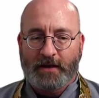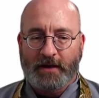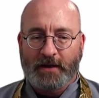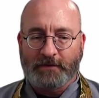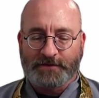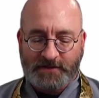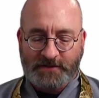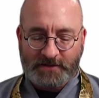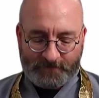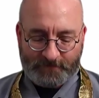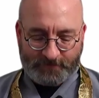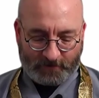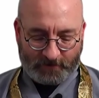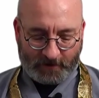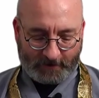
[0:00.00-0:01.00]
of
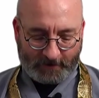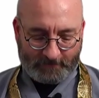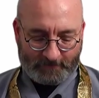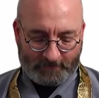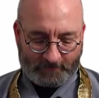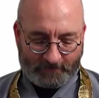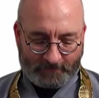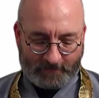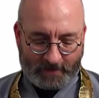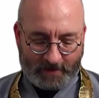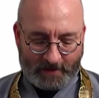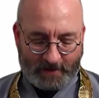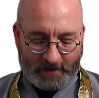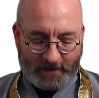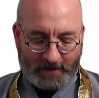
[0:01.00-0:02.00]
suffering,
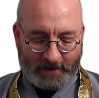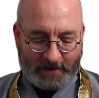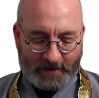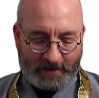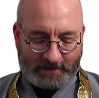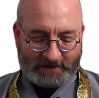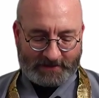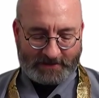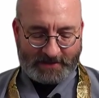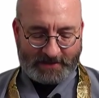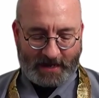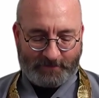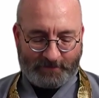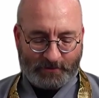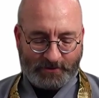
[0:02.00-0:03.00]
his
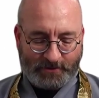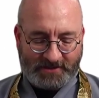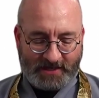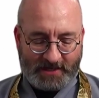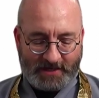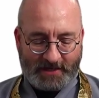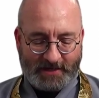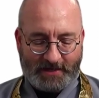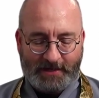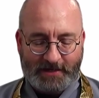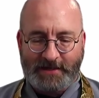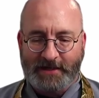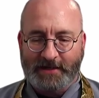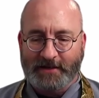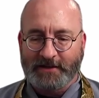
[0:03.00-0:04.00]
disciples sit in
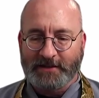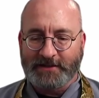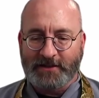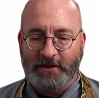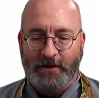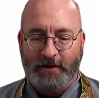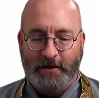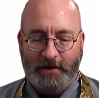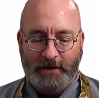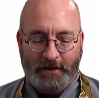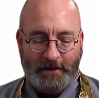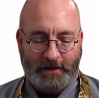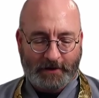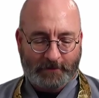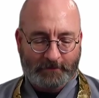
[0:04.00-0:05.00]
attendance on
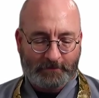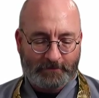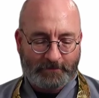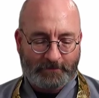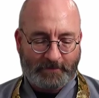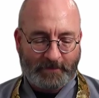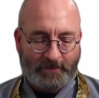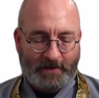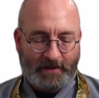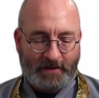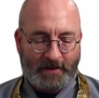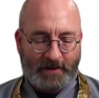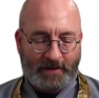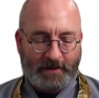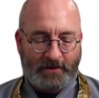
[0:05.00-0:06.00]
him.
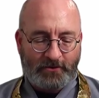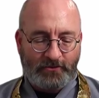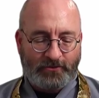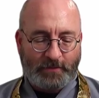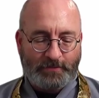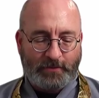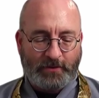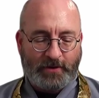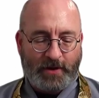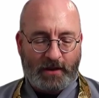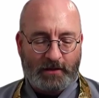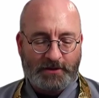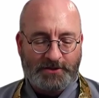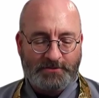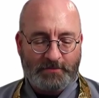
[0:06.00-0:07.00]
Triple
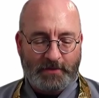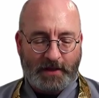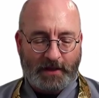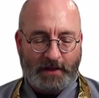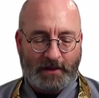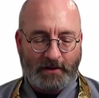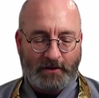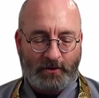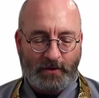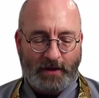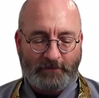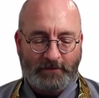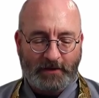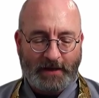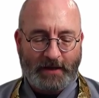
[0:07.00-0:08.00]
knowledge men who
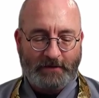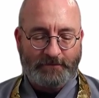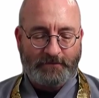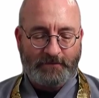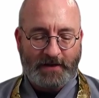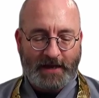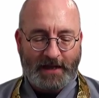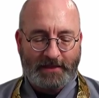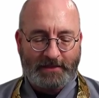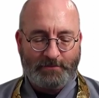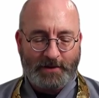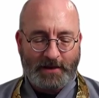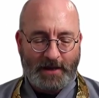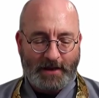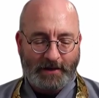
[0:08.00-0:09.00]
have left death
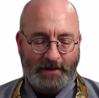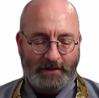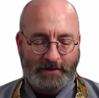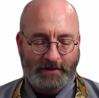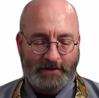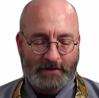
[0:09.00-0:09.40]
behind.